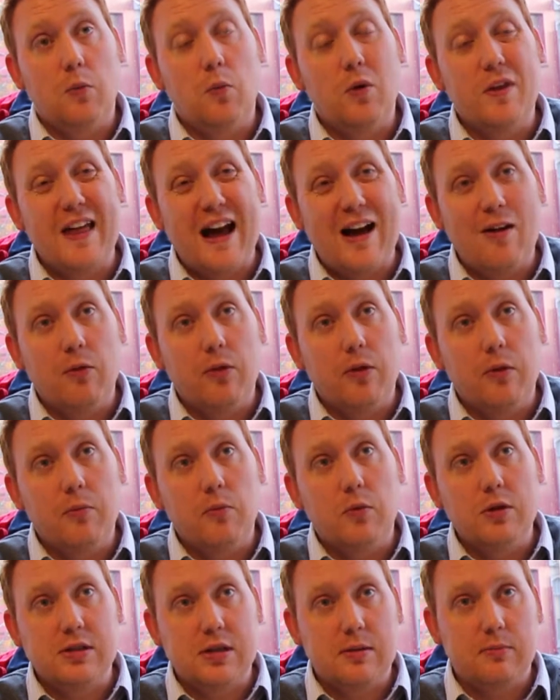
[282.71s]
Without
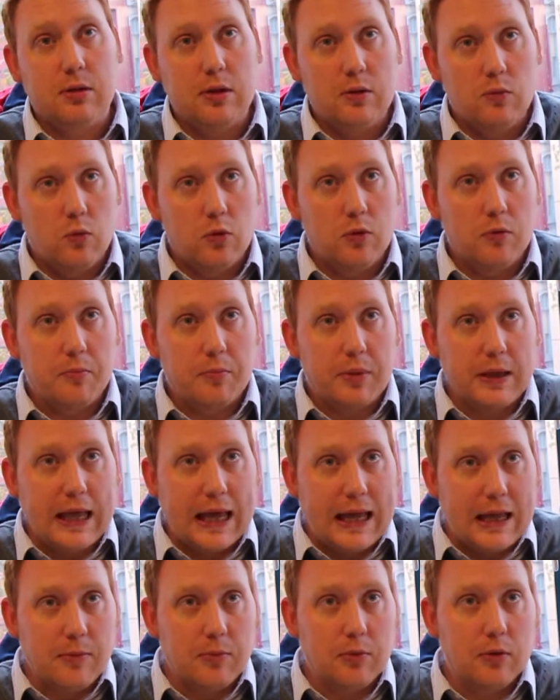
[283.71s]
them, we simply wouldn't be
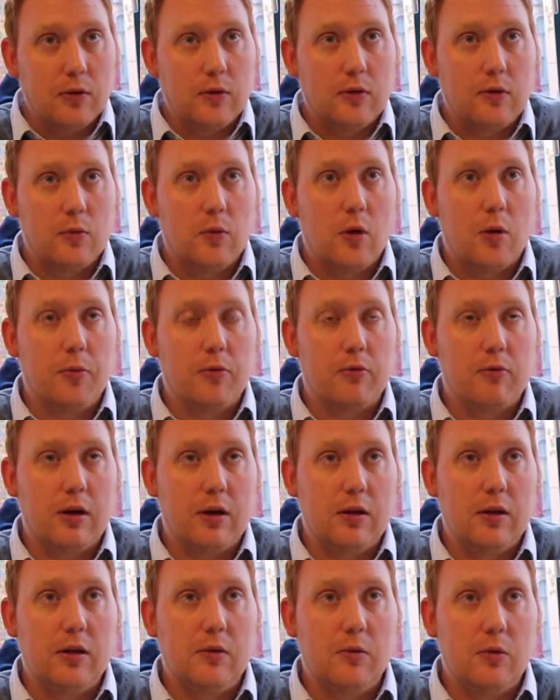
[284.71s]
able to
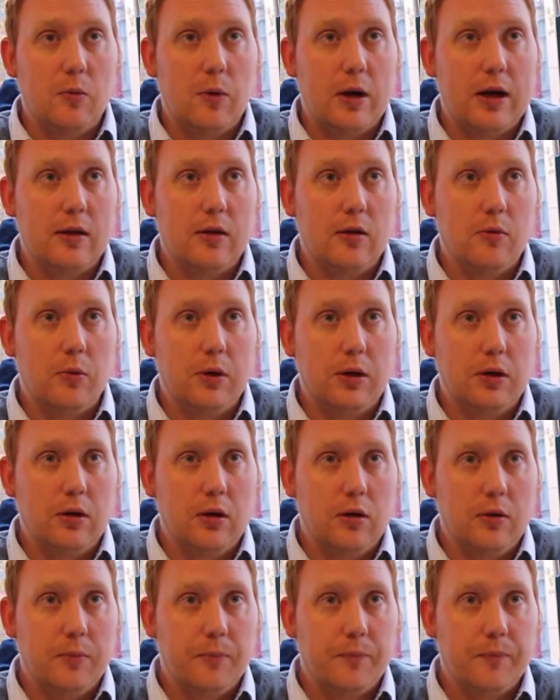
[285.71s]
operate in the way that we
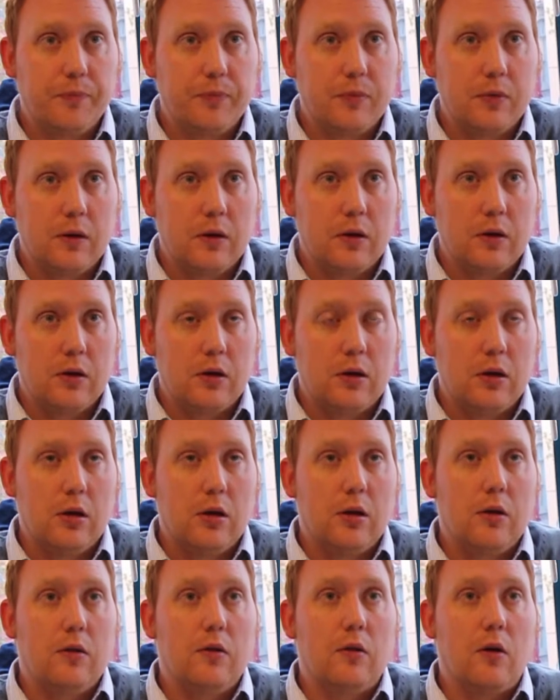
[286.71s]
do.
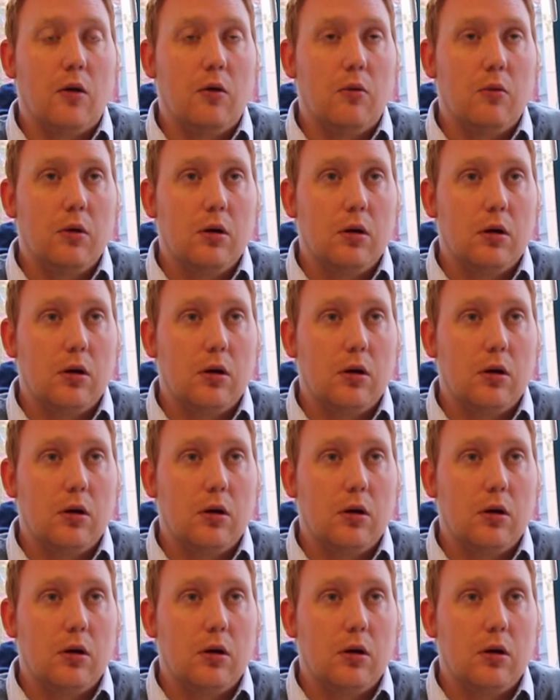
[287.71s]
So,